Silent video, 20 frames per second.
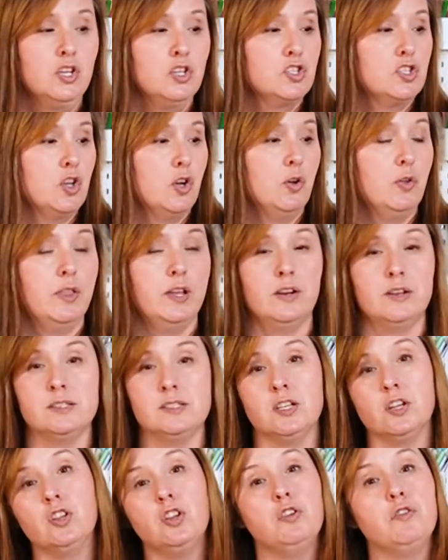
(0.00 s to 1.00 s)
So there
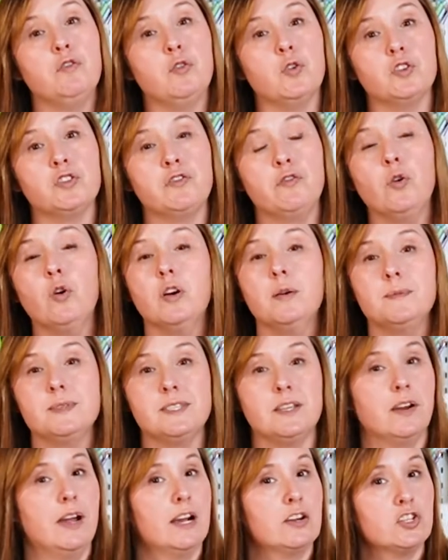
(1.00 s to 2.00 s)
is the Glowforge
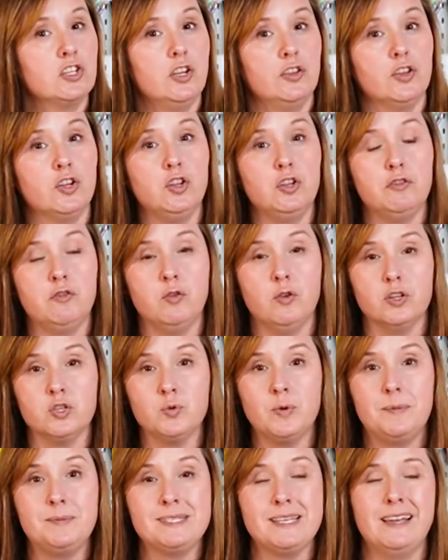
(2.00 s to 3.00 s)
forums. They're actually on the Glowforge
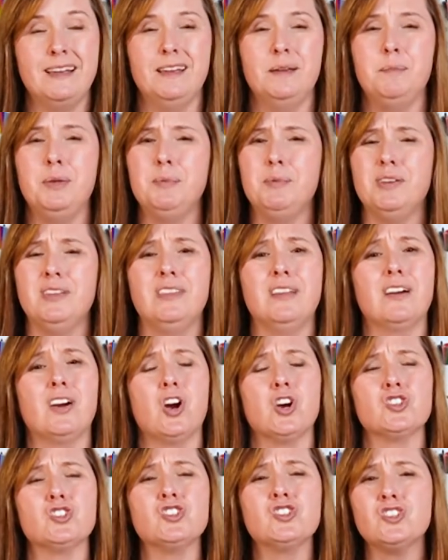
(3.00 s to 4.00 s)
website, and people in there
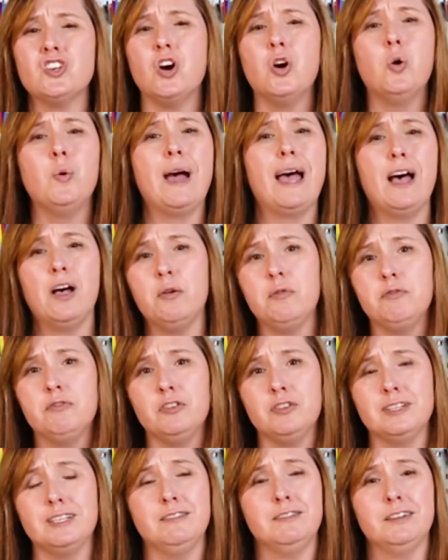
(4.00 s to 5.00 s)
are so
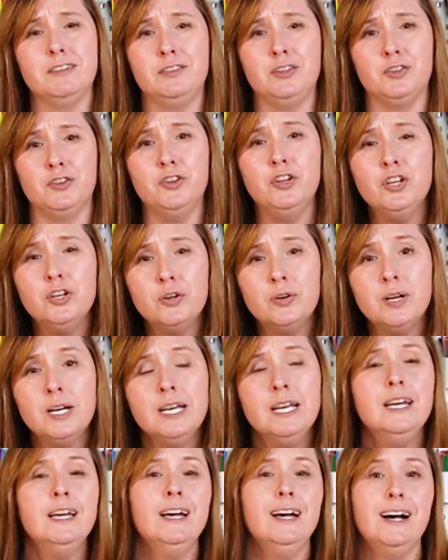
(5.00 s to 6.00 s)
helpful, even if you're new,
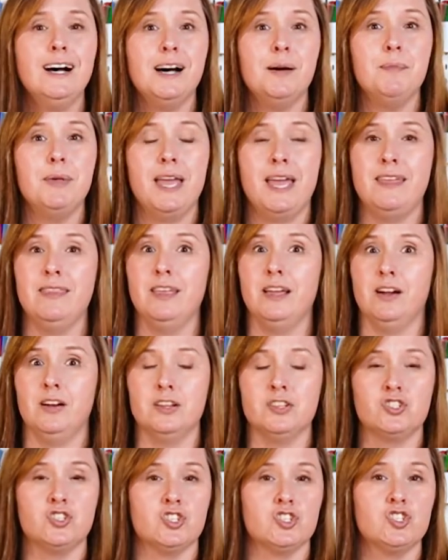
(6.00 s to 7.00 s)
and there
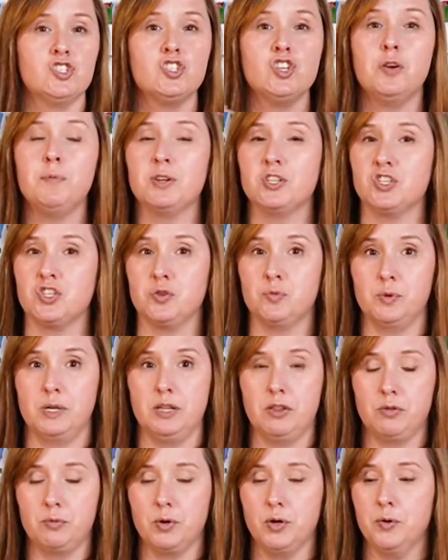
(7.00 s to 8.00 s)
is just so much to
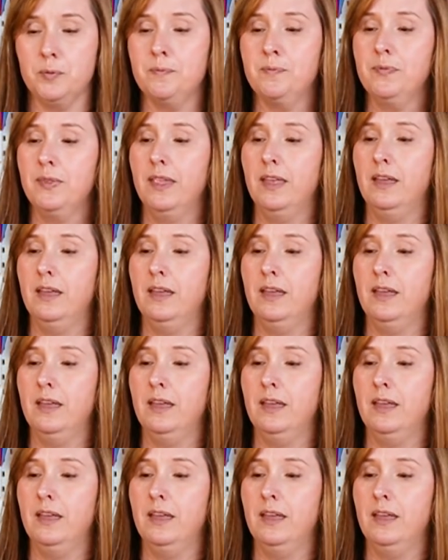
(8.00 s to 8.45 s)
read through.